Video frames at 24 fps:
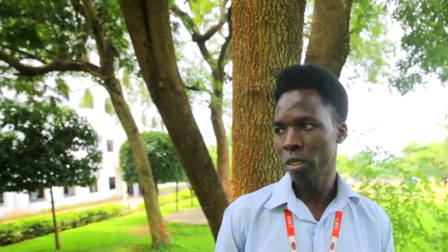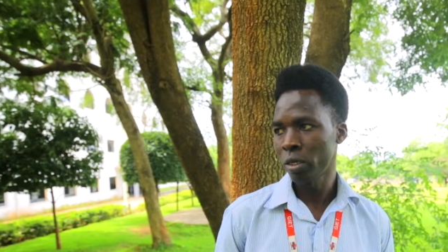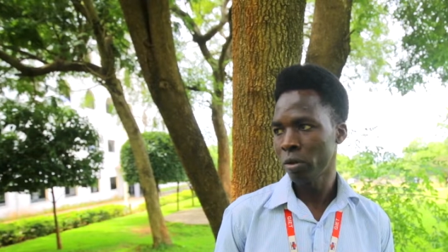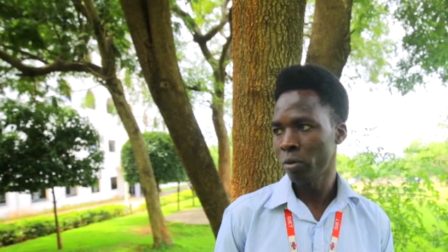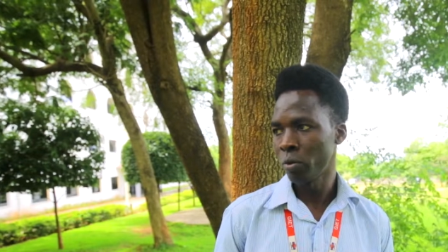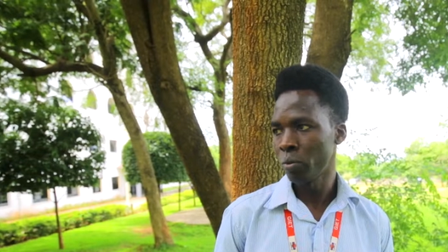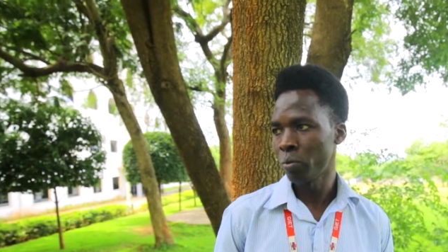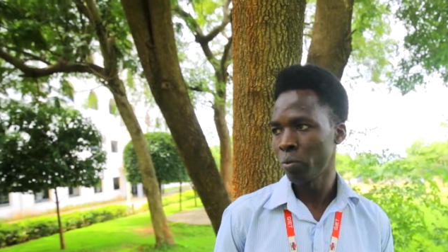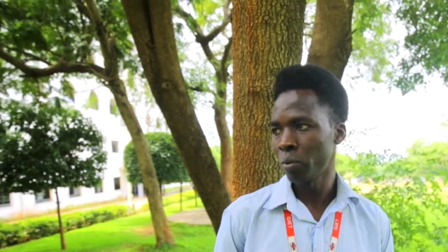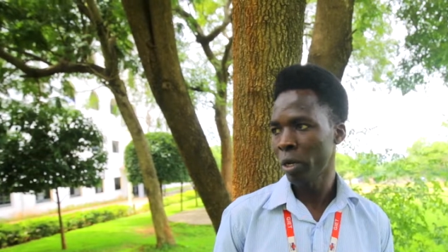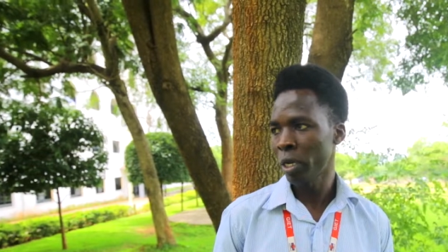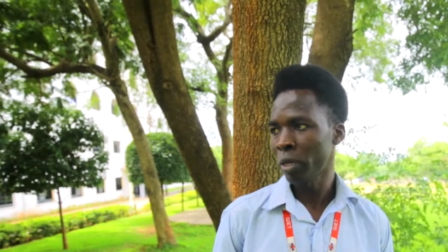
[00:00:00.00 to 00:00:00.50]

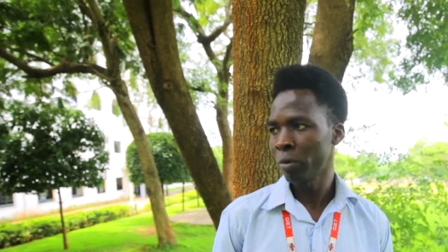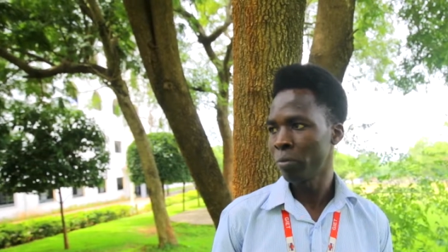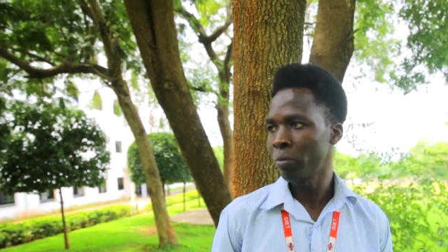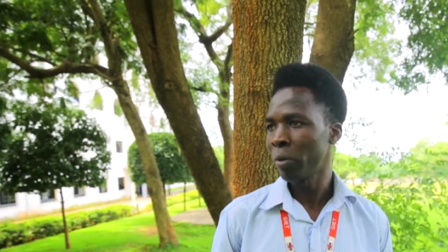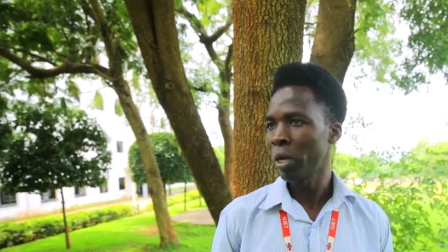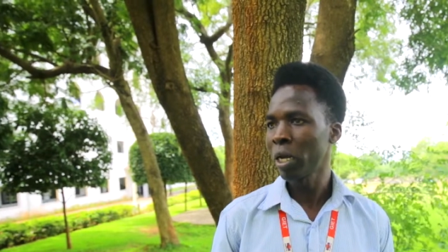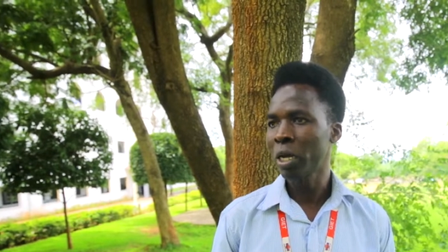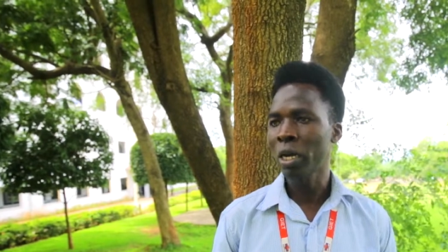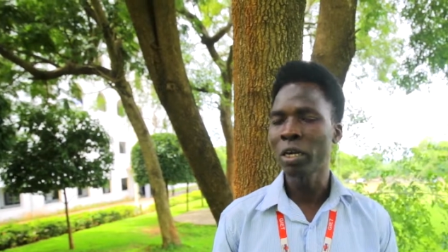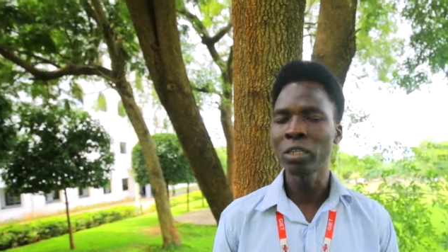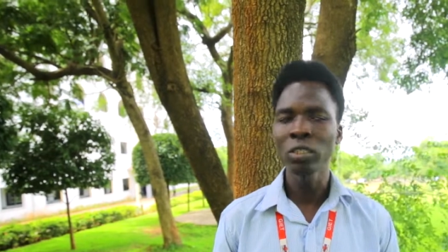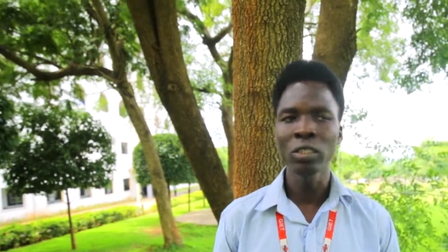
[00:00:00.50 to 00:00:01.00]
in
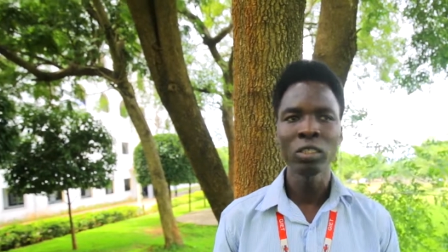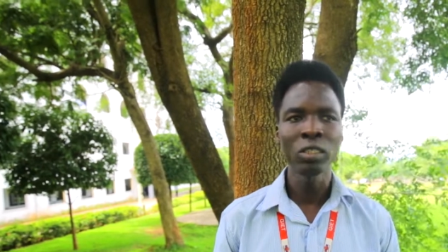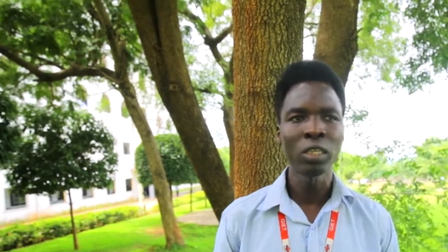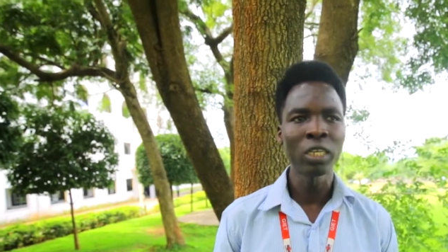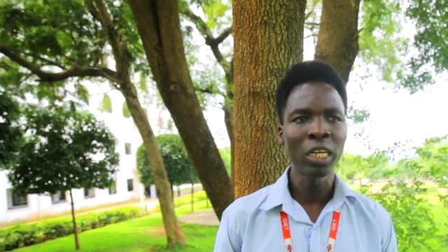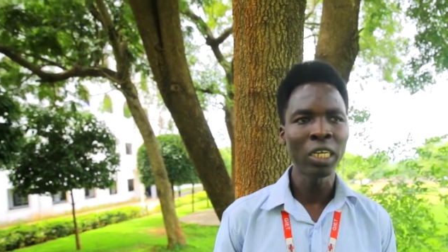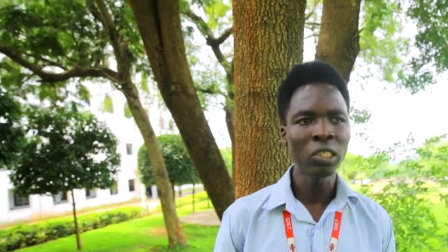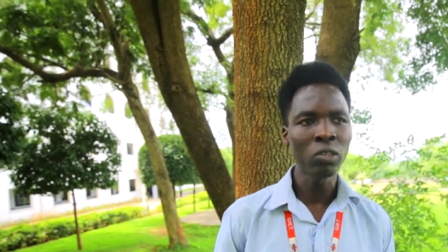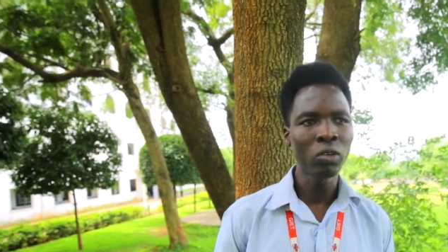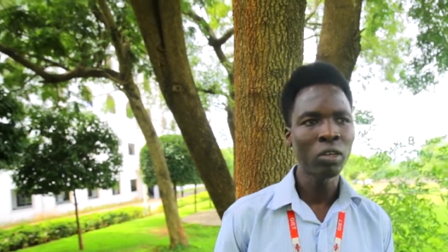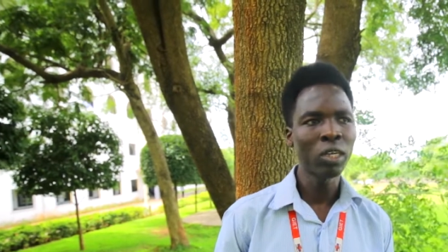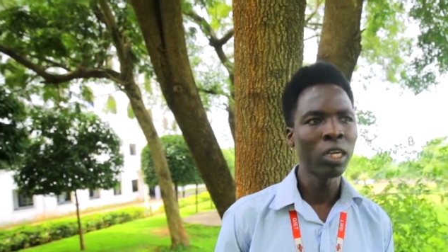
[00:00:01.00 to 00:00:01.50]
my country, the
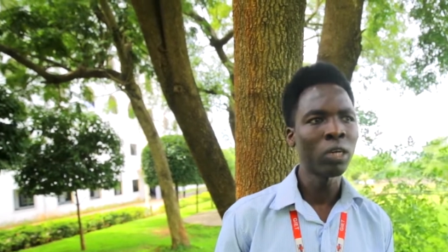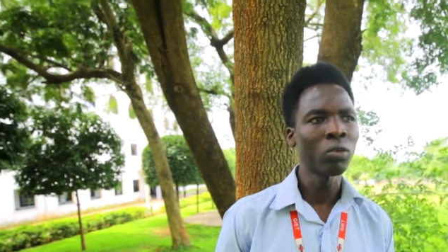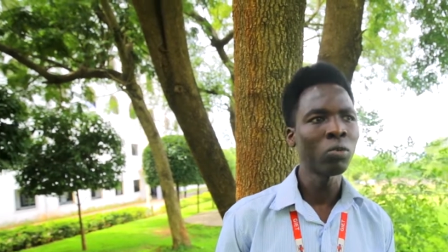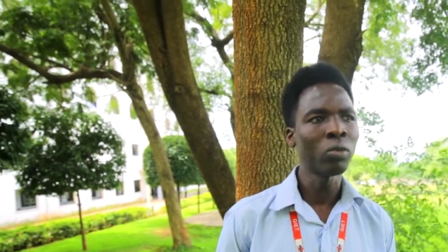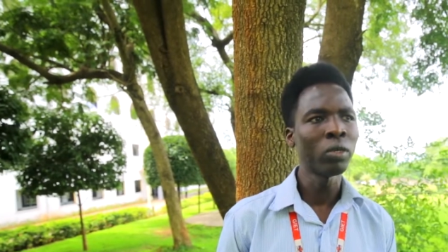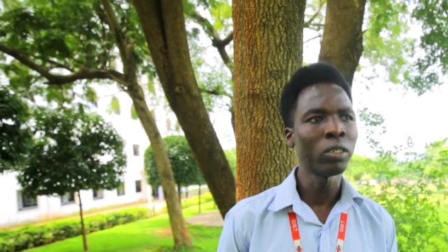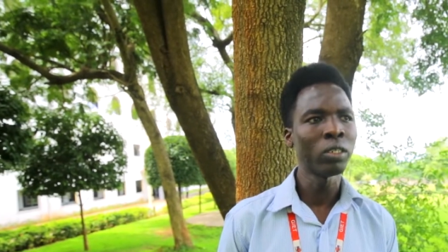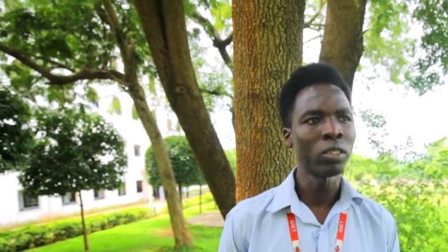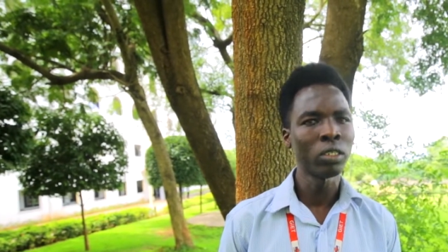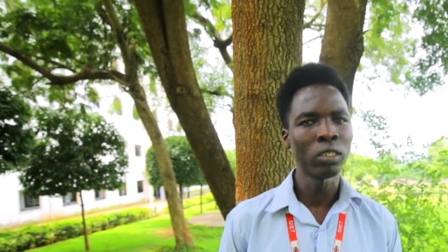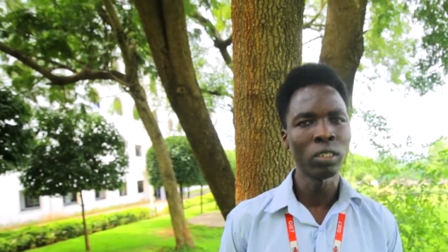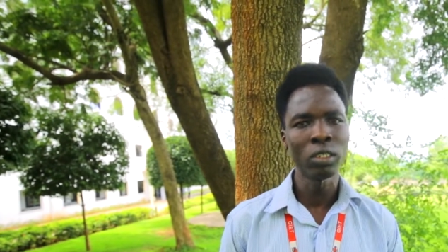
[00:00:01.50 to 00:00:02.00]
national
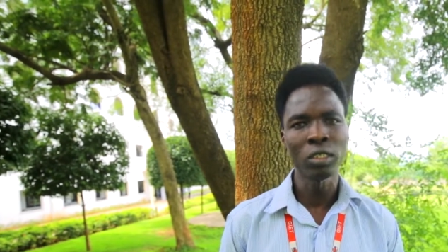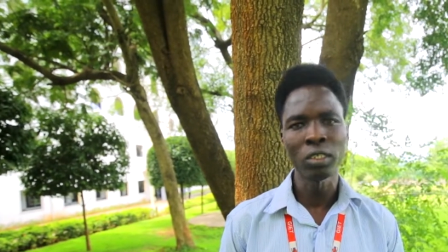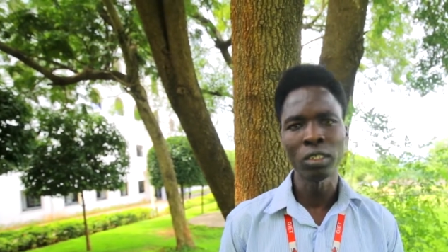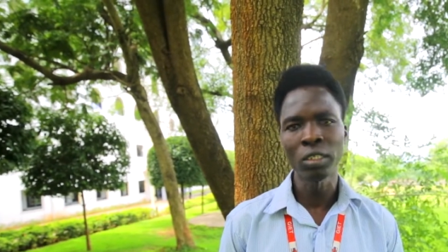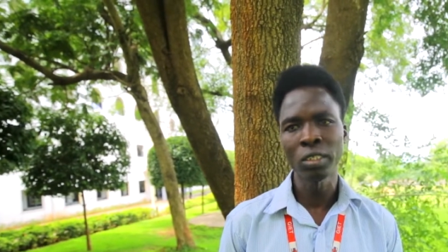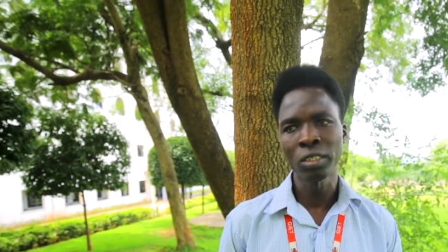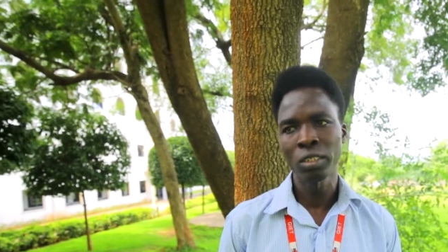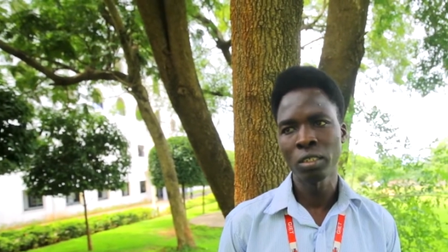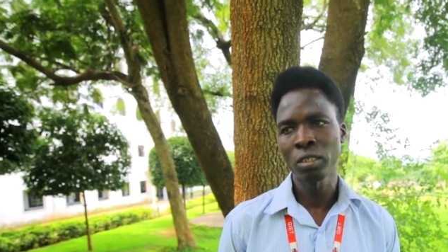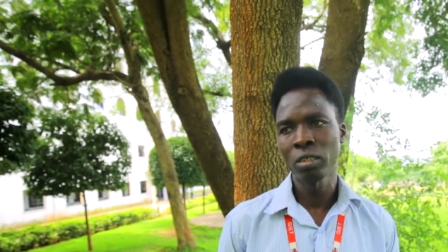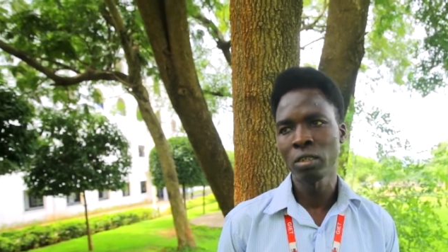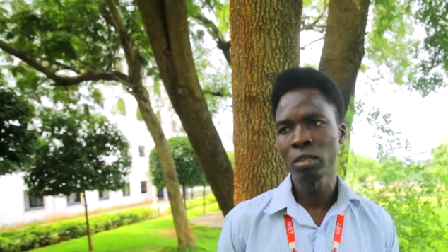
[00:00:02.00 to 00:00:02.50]
language, it
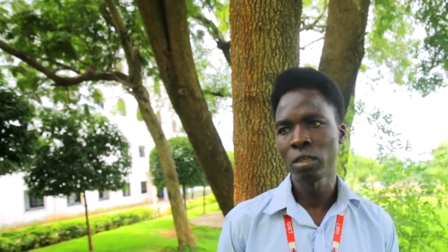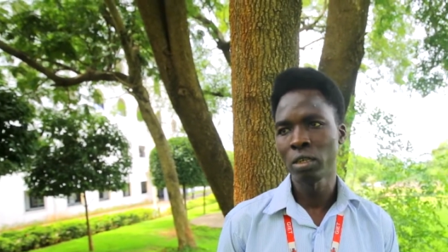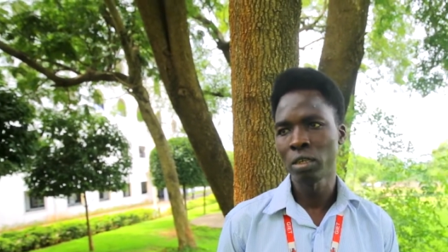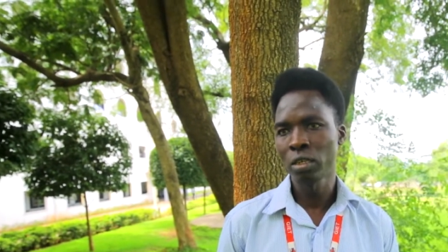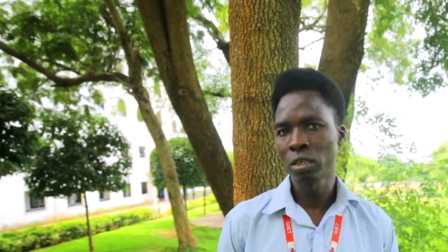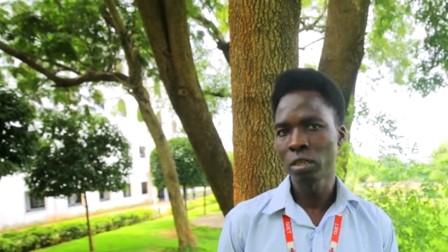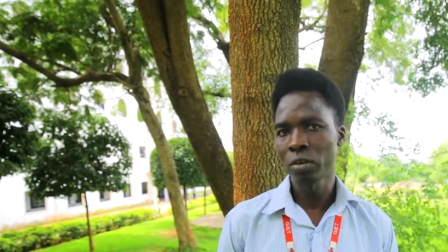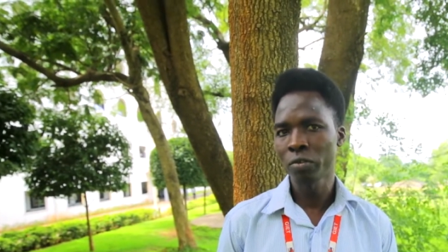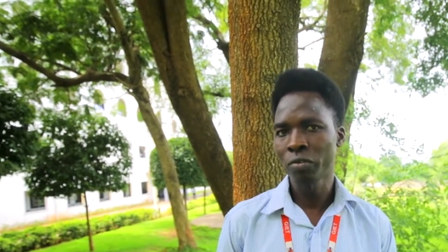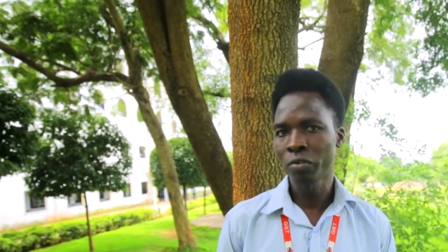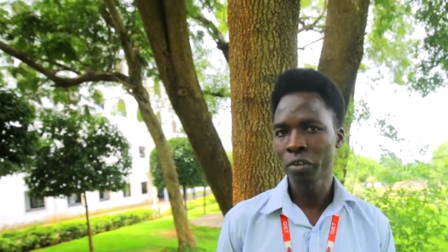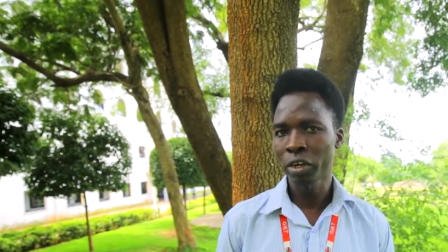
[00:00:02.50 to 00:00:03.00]
is
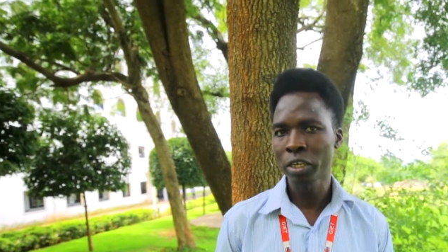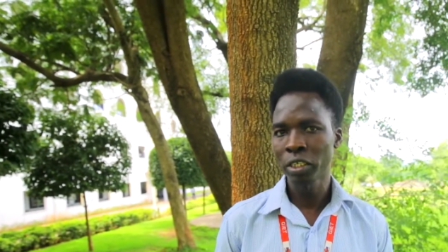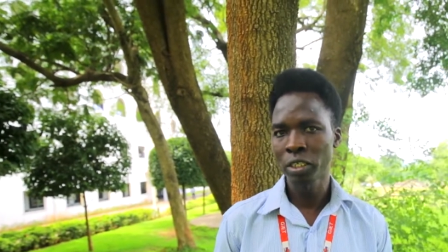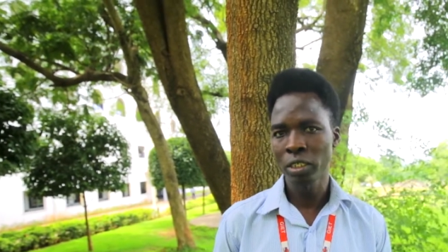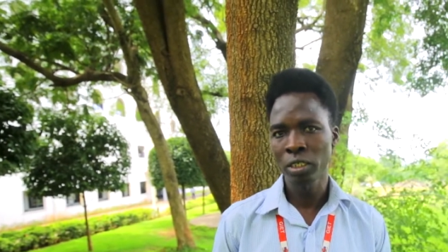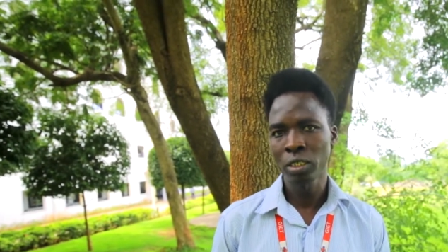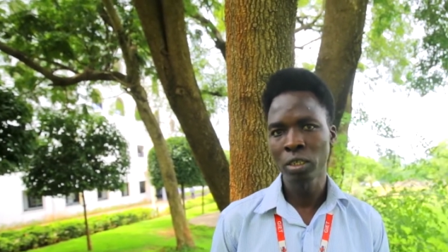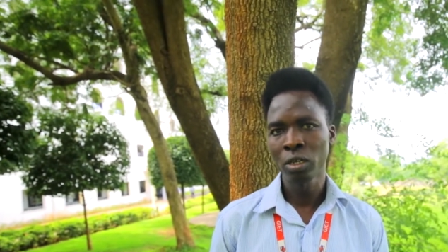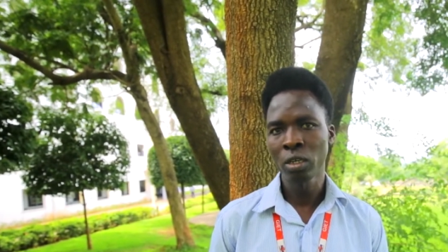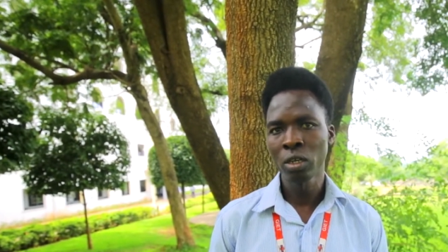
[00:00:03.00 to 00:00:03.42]
French.